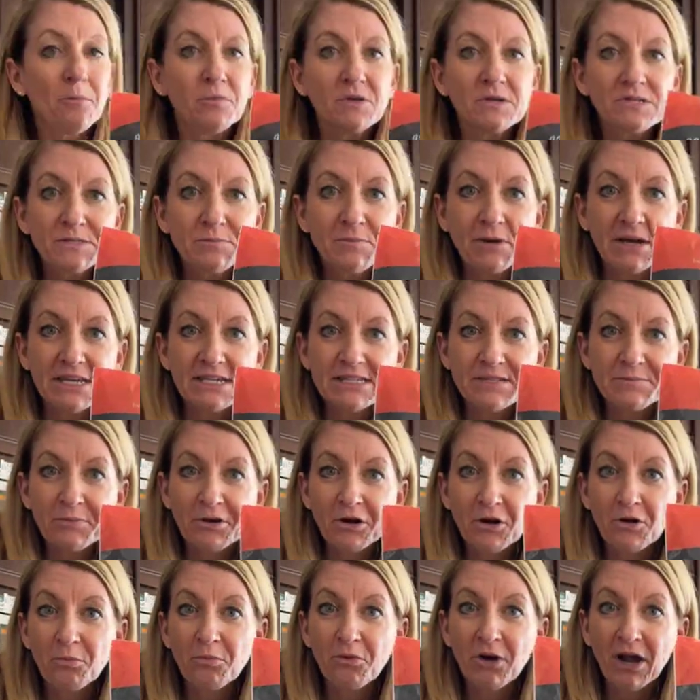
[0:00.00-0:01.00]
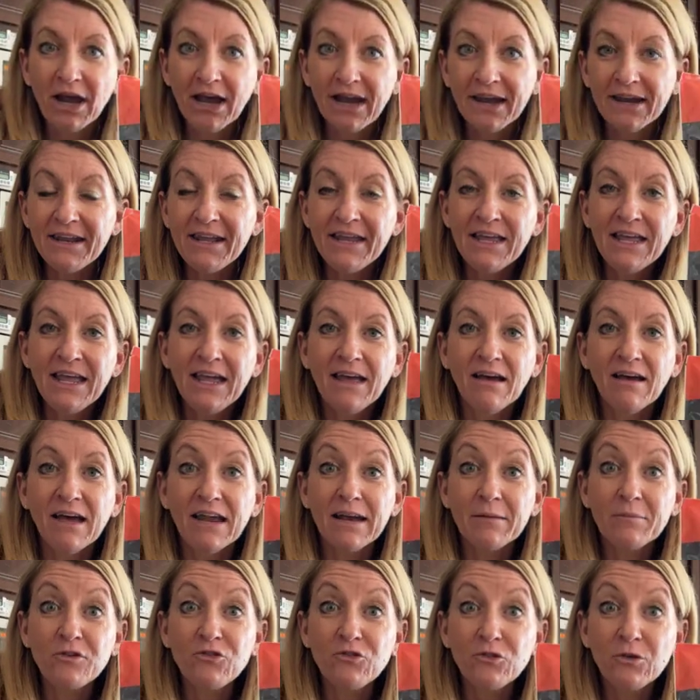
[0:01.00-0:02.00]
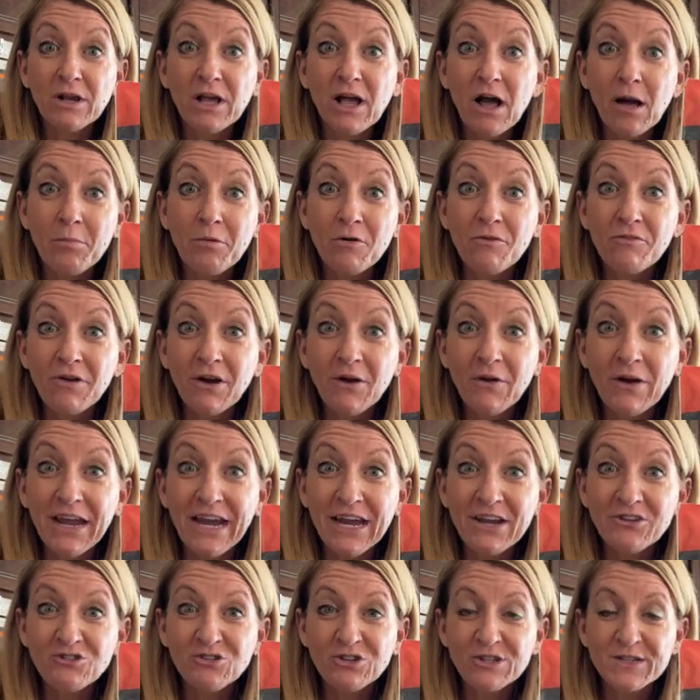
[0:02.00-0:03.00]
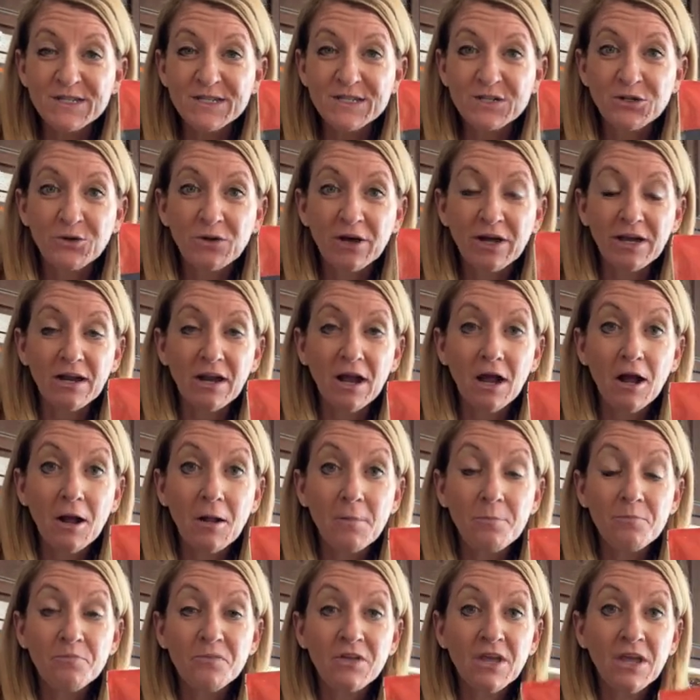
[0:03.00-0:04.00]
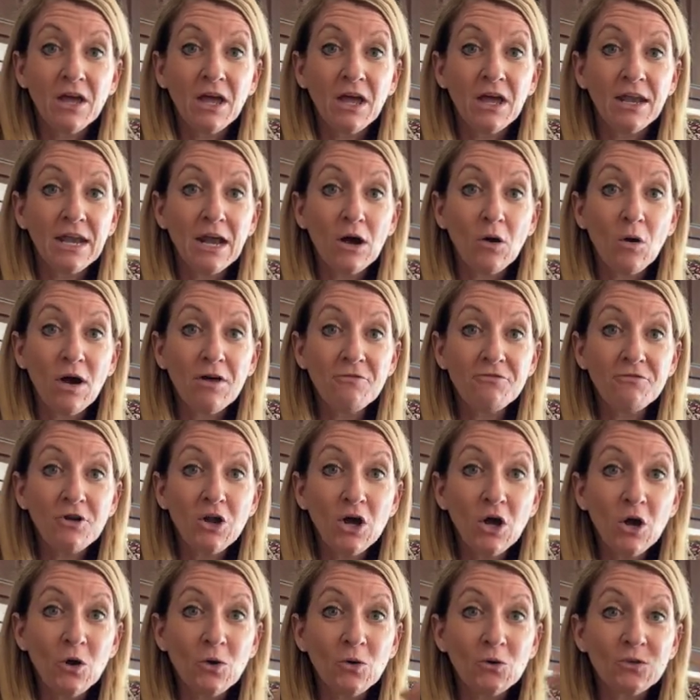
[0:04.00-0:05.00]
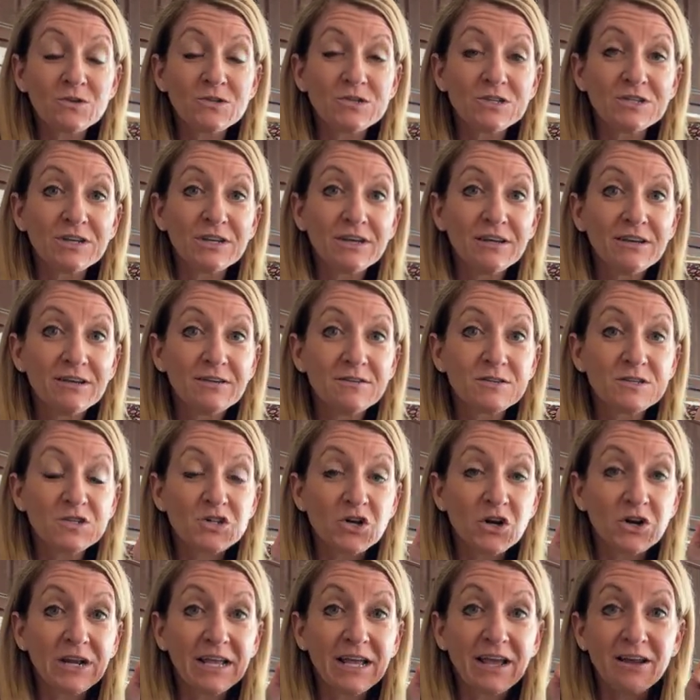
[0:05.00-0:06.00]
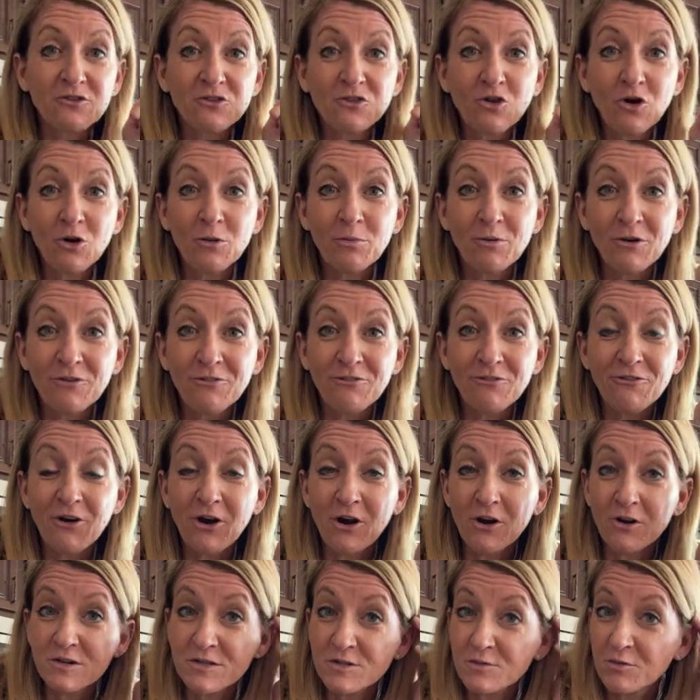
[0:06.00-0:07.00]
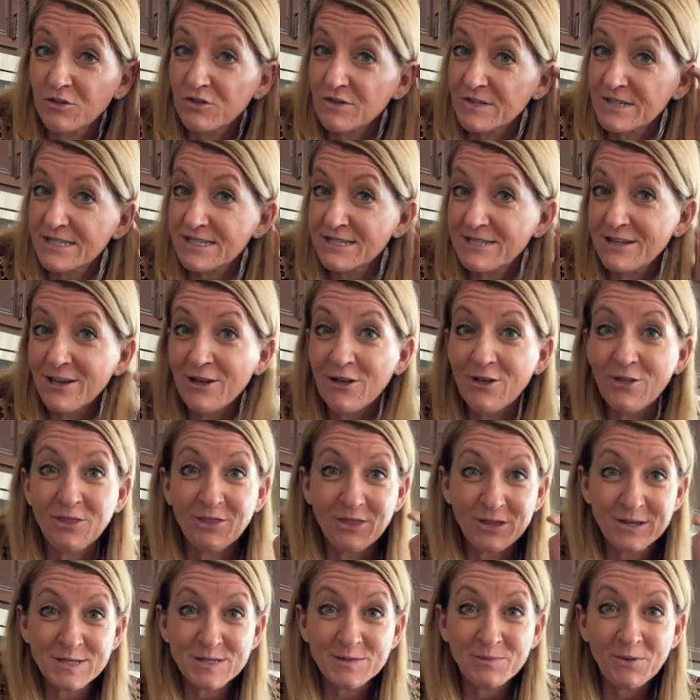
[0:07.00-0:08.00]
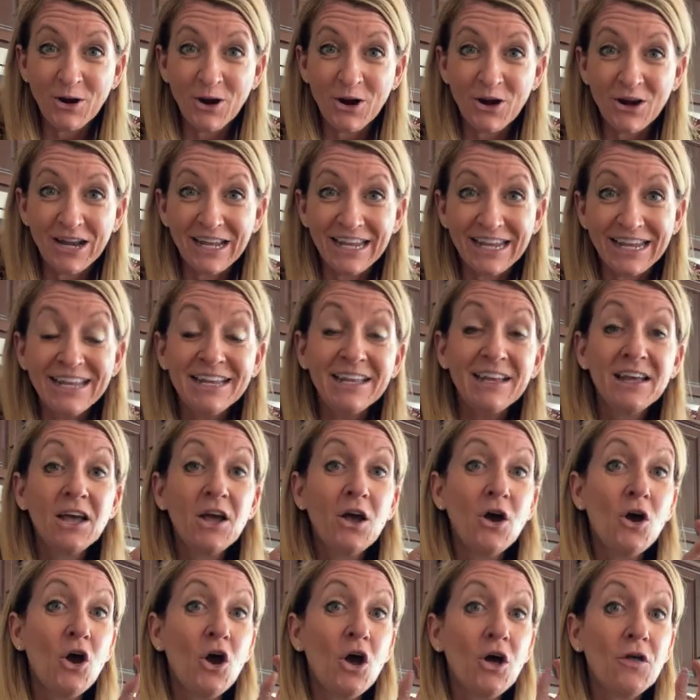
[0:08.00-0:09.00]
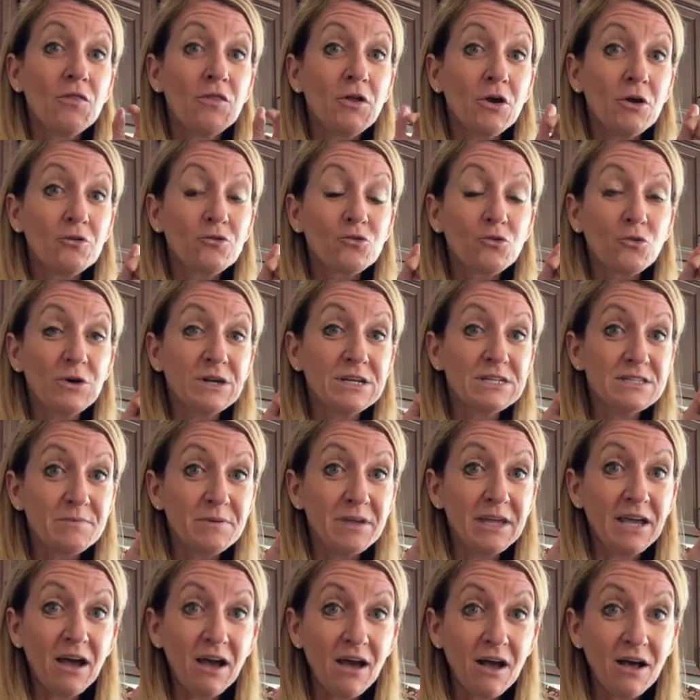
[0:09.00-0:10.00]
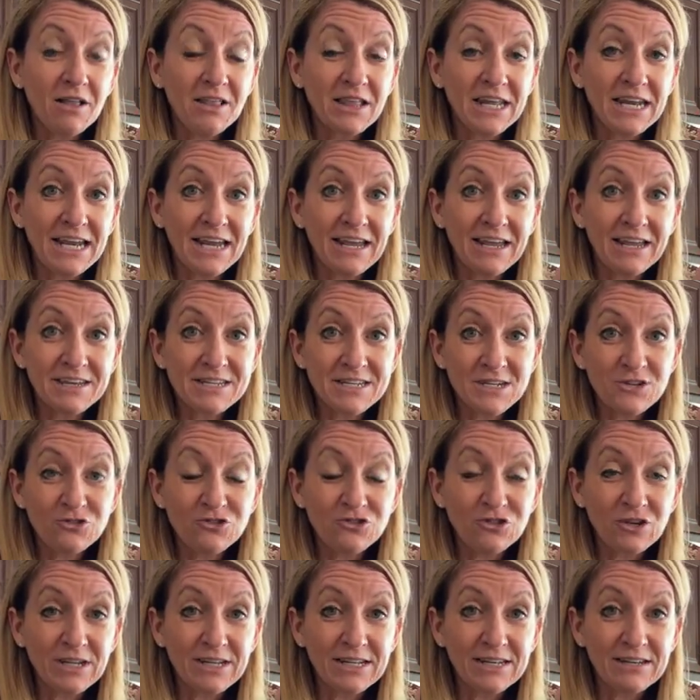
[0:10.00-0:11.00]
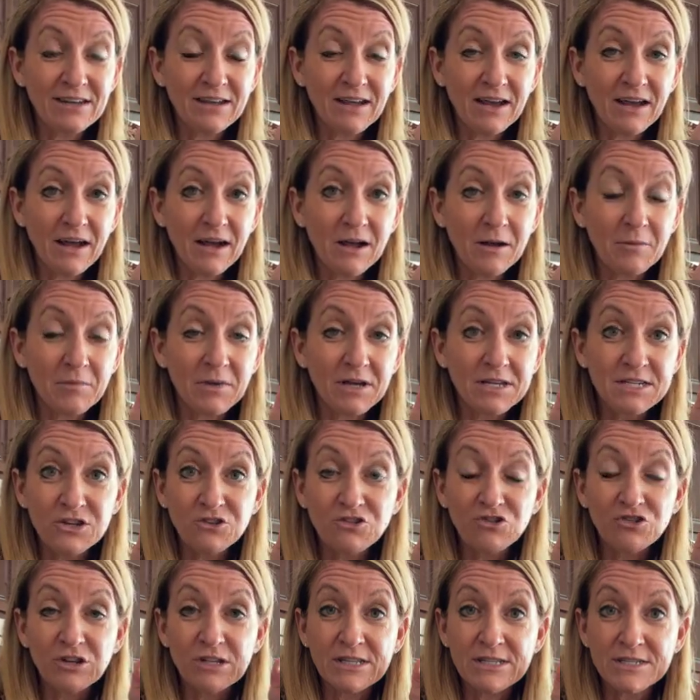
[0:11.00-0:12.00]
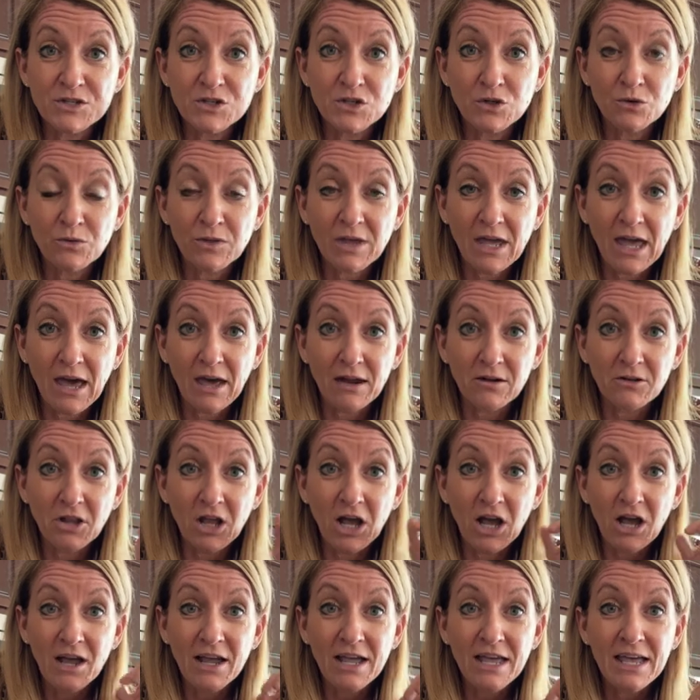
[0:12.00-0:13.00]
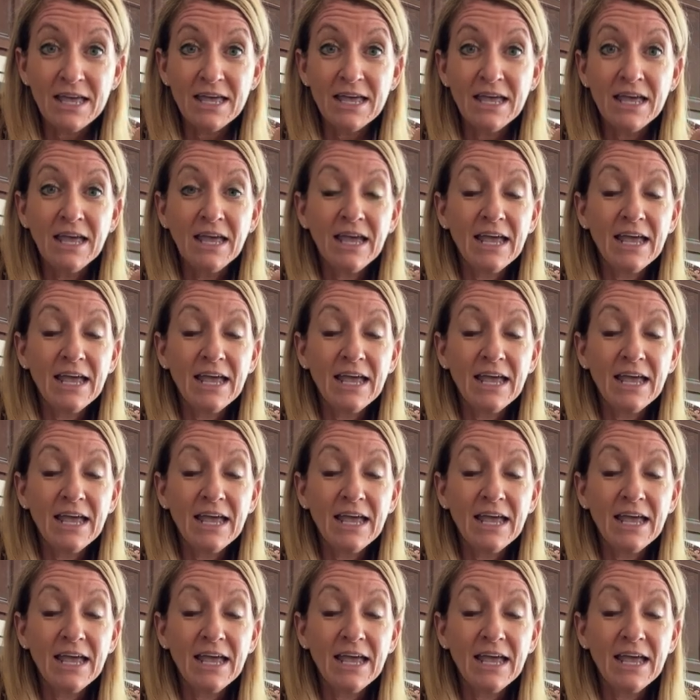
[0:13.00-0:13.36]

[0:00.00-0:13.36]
apple spice beer bread, and I'm gonna do it a couple variations to it. Now of note, starting October 1st, which is still this party, there's going to be holiday additions to the catalog.